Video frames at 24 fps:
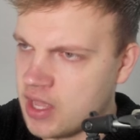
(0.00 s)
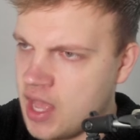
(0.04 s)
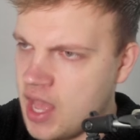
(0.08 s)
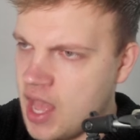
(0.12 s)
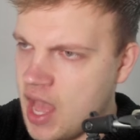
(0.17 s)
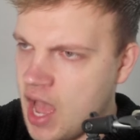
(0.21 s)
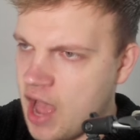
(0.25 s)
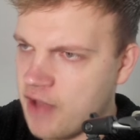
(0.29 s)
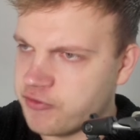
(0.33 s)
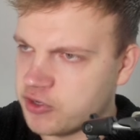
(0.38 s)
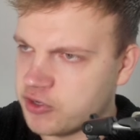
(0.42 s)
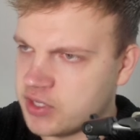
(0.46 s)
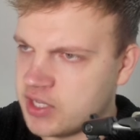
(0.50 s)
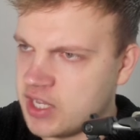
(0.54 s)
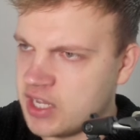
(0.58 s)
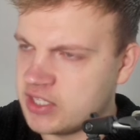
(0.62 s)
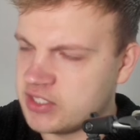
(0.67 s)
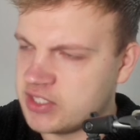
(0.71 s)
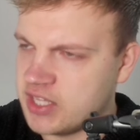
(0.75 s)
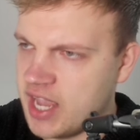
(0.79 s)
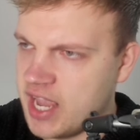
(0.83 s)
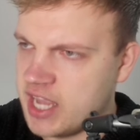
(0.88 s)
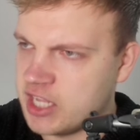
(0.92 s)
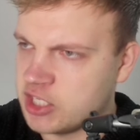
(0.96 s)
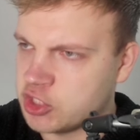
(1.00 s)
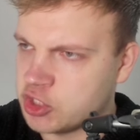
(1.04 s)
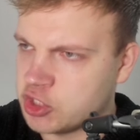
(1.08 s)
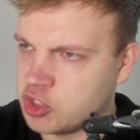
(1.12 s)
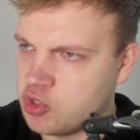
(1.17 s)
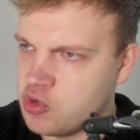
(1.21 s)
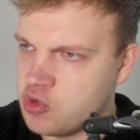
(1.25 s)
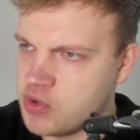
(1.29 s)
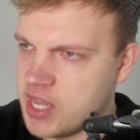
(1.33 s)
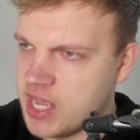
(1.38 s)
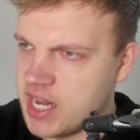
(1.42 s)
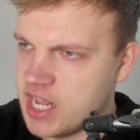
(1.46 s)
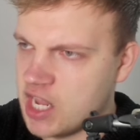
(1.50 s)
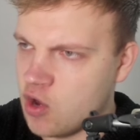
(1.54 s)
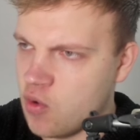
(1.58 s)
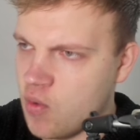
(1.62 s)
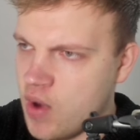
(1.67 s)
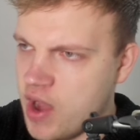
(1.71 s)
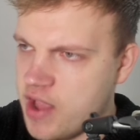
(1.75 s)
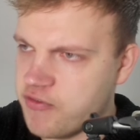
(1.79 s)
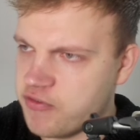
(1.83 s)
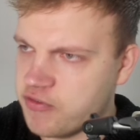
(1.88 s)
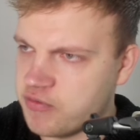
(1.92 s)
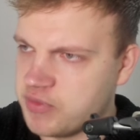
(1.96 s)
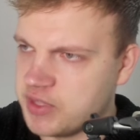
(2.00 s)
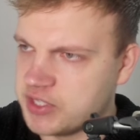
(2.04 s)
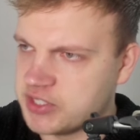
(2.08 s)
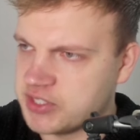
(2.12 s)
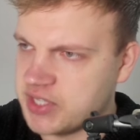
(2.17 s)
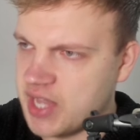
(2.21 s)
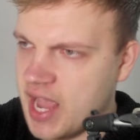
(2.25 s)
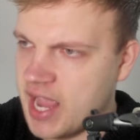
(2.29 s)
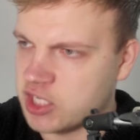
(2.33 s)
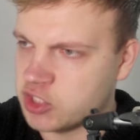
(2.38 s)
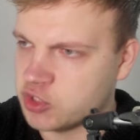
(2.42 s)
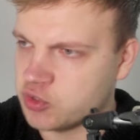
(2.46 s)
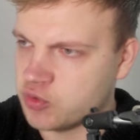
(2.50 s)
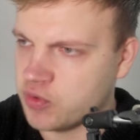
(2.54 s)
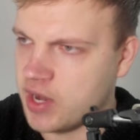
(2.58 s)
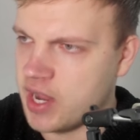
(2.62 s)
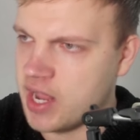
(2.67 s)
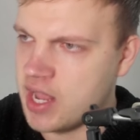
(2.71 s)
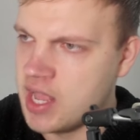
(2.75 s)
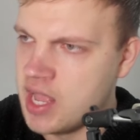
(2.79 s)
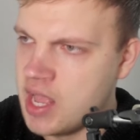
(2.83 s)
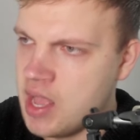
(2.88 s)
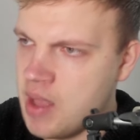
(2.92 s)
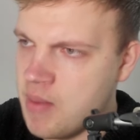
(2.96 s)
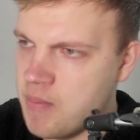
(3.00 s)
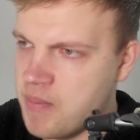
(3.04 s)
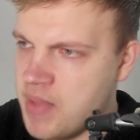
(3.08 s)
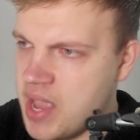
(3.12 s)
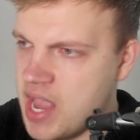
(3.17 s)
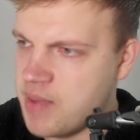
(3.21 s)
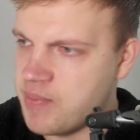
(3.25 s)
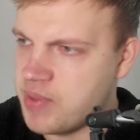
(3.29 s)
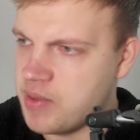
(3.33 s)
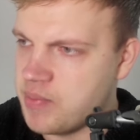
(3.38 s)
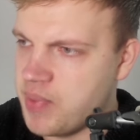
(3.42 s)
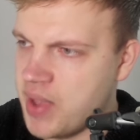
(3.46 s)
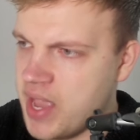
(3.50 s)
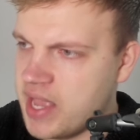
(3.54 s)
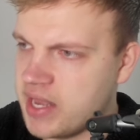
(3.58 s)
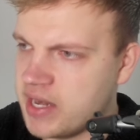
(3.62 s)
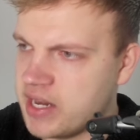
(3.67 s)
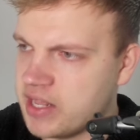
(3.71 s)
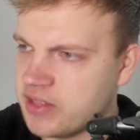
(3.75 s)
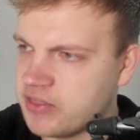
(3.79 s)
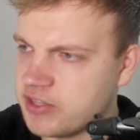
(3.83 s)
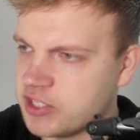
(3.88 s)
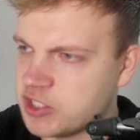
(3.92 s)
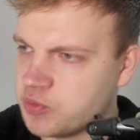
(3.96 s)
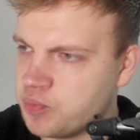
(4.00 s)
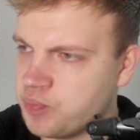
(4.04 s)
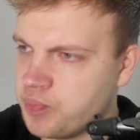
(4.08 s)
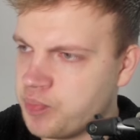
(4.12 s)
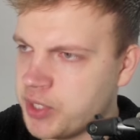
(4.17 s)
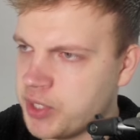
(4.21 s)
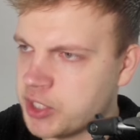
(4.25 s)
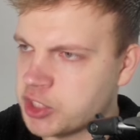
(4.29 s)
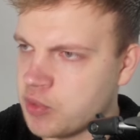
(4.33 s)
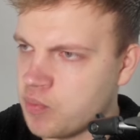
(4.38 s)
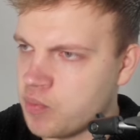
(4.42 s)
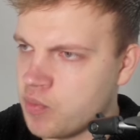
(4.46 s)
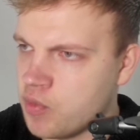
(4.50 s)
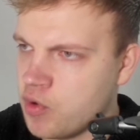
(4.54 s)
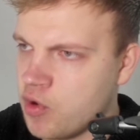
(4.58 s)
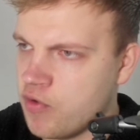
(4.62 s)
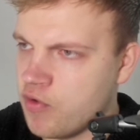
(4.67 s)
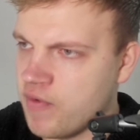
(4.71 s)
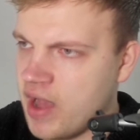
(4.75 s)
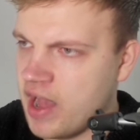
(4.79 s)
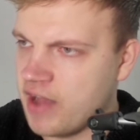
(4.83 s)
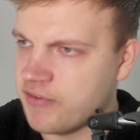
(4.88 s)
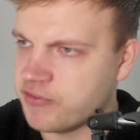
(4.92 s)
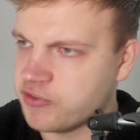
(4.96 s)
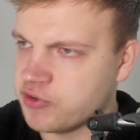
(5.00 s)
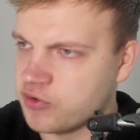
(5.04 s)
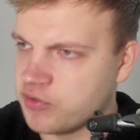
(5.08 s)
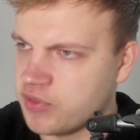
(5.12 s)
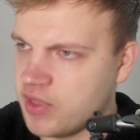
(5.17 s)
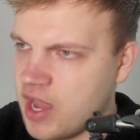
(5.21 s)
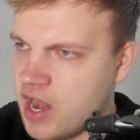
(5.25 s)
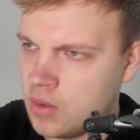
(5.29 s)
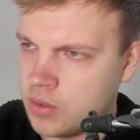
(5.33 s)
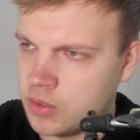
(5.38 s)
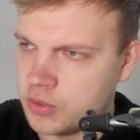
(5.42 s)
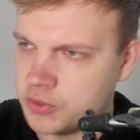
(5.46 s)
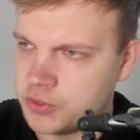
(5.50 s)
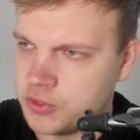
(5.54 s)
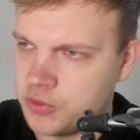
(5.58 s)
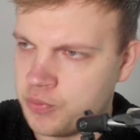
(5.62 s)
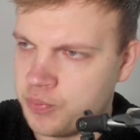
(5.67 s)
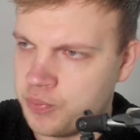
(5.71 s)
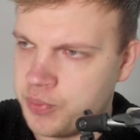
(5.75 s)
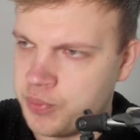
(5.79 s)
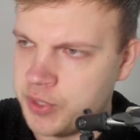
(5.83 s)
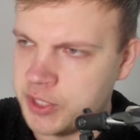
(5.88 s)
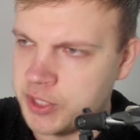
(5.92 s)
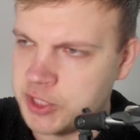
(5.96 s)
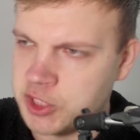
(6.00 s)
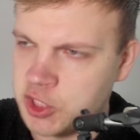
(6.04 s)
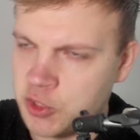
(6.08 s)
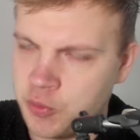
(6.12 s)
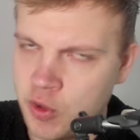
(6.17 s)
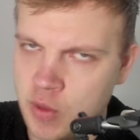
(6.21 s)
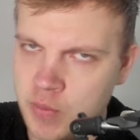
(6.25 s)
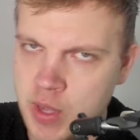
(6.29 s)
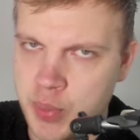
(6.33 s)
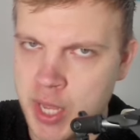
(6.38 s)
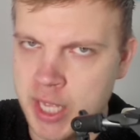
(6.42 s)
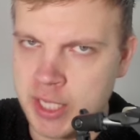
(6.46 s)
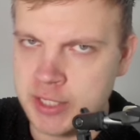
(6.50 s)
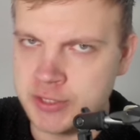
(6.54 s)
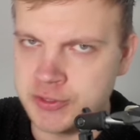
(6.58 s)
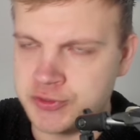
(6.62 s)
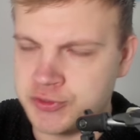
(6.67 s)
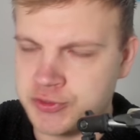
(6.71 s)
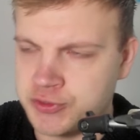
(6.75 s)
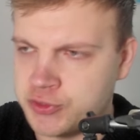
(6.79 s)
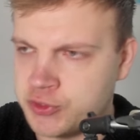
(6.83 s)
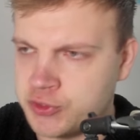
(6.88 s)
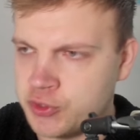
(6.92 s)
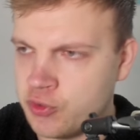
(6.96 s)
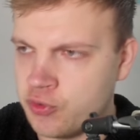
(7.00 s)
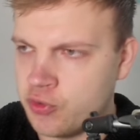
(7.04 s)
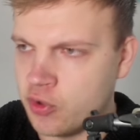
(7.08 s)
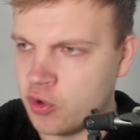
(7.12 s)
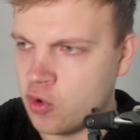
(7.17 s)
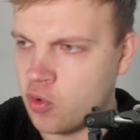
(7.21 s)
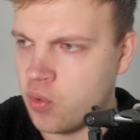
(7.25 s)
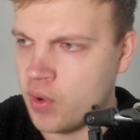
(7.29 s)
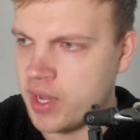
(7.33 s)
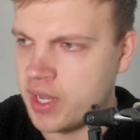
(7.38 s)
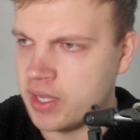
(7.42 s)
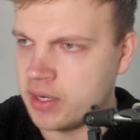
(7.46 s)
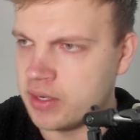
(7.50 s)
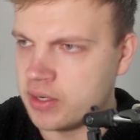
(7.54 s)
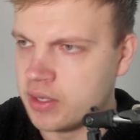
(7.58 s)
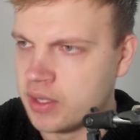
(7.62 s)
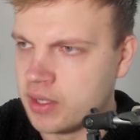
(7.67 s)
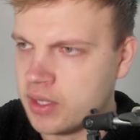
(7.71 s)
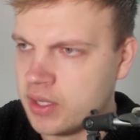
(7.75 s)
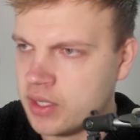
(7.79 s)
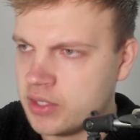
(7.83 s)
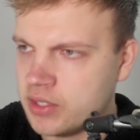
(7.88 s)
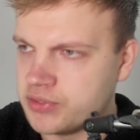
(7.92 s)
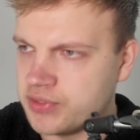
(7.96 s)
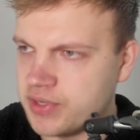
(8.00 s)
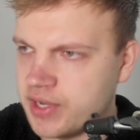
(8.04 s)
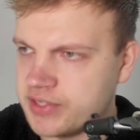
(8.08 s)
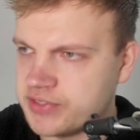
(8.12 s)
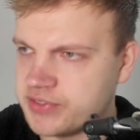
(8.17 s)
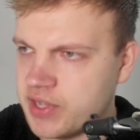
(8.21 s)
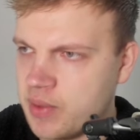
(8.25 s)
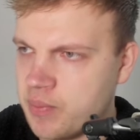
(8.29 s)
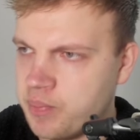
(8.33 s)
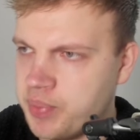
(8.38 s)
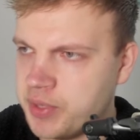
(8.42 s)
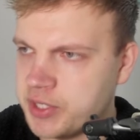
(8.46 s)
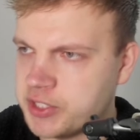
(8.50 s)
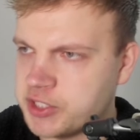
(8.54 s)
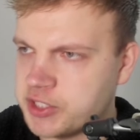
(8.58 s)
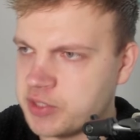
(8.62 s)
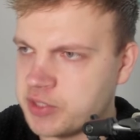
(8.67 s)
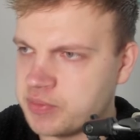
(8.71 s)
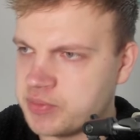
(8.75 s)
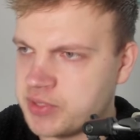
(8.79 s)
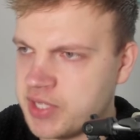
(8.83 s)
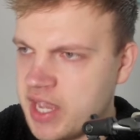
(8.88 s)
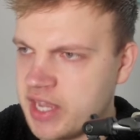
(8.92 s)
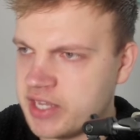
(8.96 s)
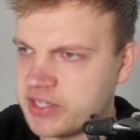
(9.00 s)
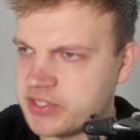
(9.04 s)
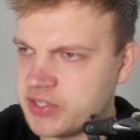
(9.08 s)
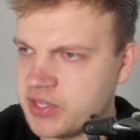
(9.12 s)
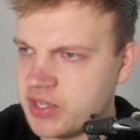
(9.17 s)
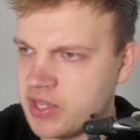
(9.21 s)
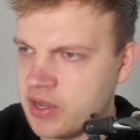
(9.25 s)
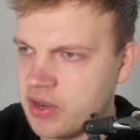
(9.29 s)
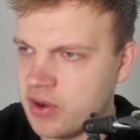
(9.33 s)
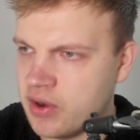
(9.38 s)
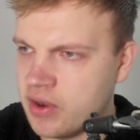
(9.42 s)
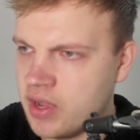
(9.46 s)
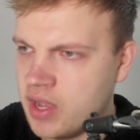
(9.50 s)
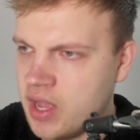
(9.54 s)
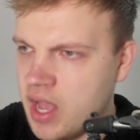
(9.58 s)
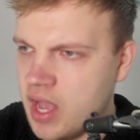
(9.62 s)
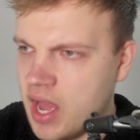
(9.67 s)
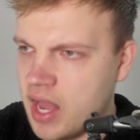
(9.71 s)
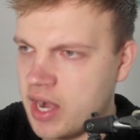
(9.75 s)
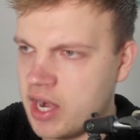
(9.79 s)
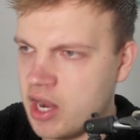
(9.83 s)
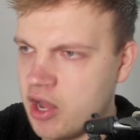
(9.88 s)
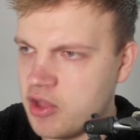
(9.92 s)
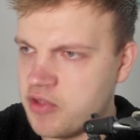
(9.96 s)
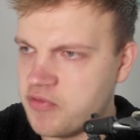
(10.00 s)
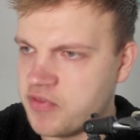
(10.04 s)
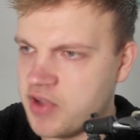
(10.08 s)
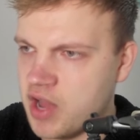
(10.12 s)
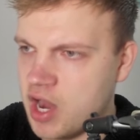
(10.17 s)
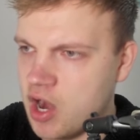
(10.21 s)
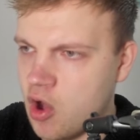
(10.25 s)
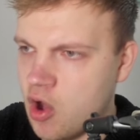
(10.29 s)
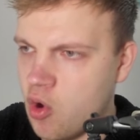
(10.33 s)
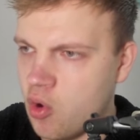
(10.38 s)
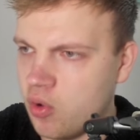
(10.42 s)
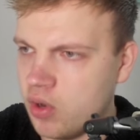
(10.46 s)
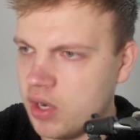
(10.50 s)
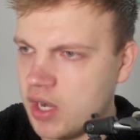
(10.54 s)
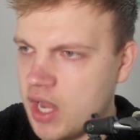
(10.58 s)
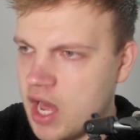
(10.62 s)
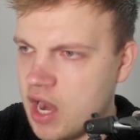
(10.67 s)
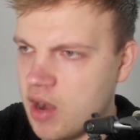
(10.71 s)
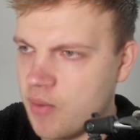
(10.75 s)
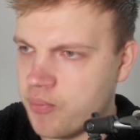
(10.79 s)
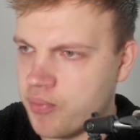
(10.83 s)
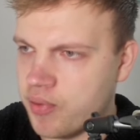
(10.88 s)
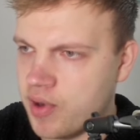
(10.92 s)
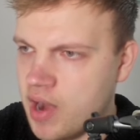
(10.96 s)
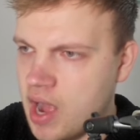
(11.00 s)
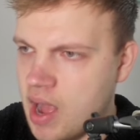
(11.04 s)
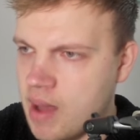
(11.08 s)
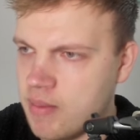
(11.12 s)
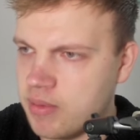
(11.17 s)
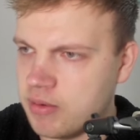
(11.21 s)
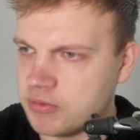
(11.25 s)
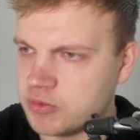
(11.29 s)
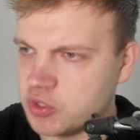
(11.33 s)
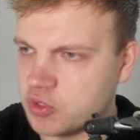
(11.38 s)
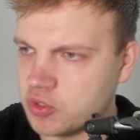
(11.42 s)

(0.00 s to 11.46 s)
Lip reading: After king to h2, getting away from this x-ray, maybe baiting this bishop move after there, because the bishop will be pinned to the queen. So let's say bishop takes here, and now you've got a whole lot of problems with